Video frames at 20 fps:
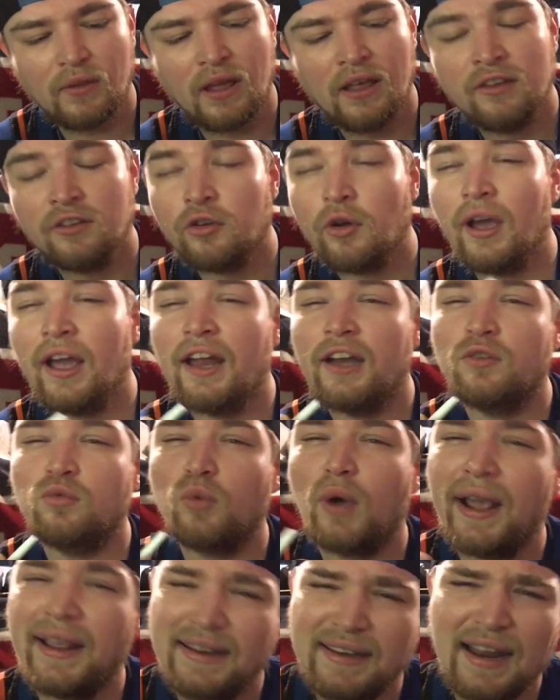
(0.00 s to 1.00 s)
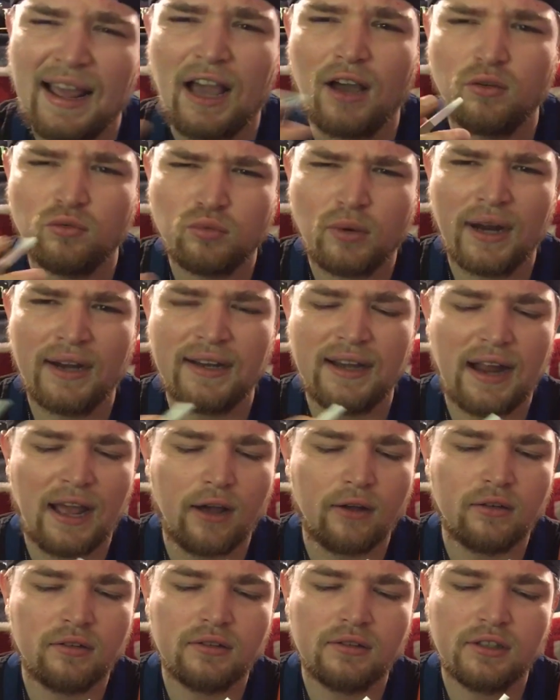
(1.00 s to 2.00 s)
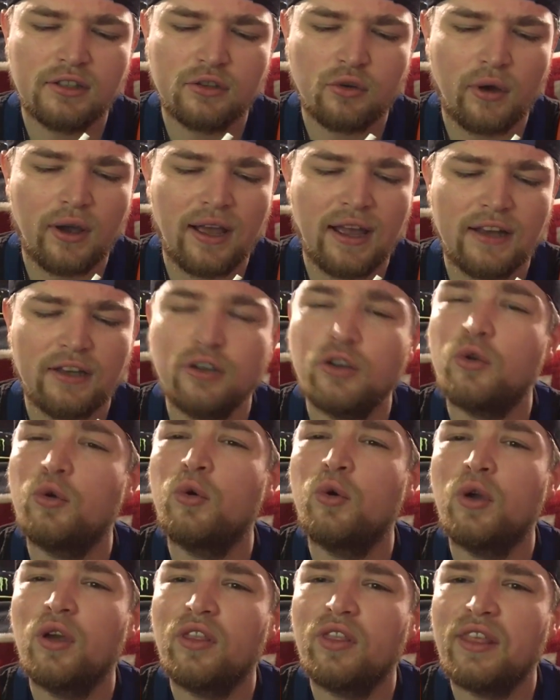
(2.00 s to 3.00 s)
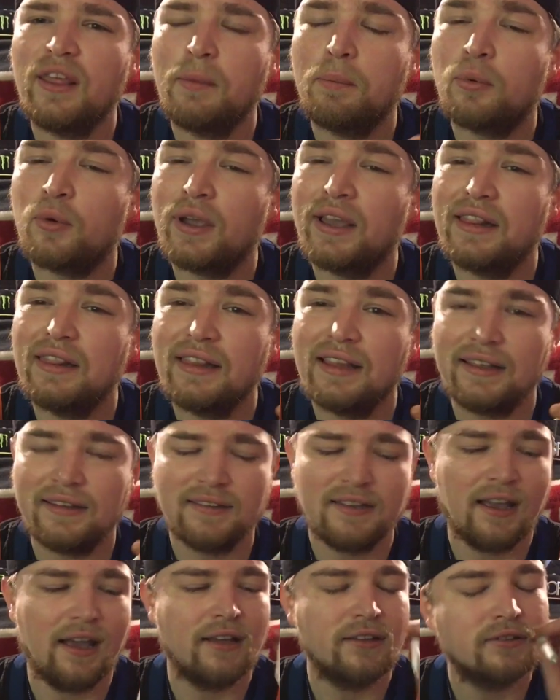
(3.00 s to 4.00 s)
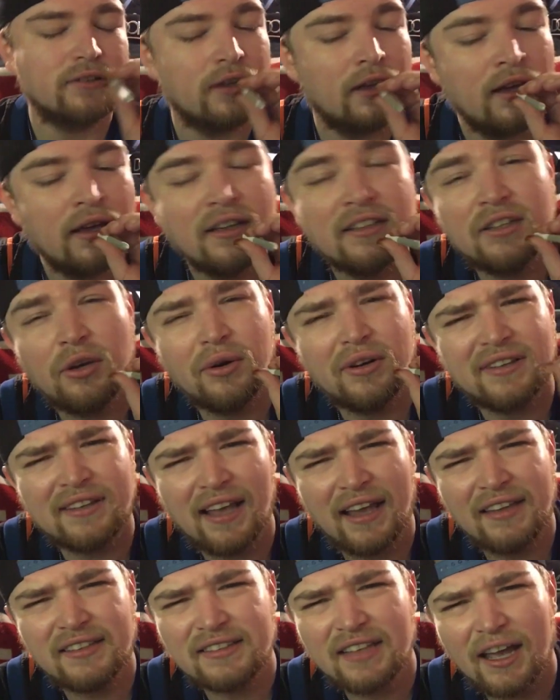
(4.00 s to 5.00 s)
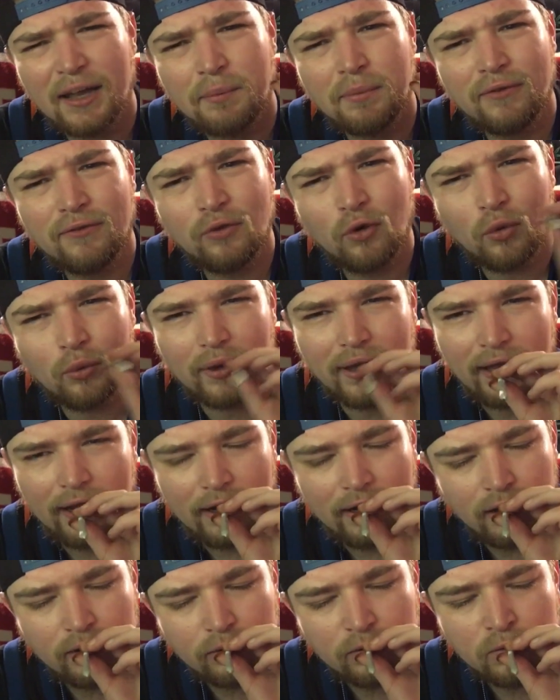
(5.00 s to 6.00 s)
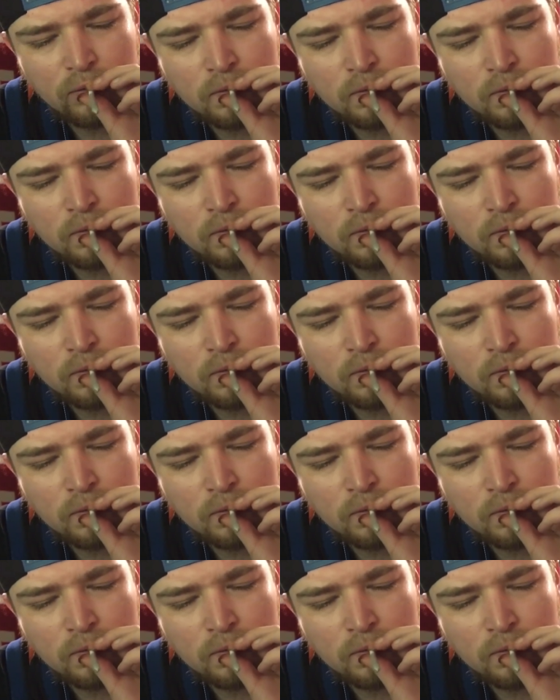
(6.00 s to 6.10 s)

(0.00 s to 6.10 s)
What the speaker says: Let's go ahead and right now, let's go ahead and do the pre-lit test. See what it tastes like before we hit it.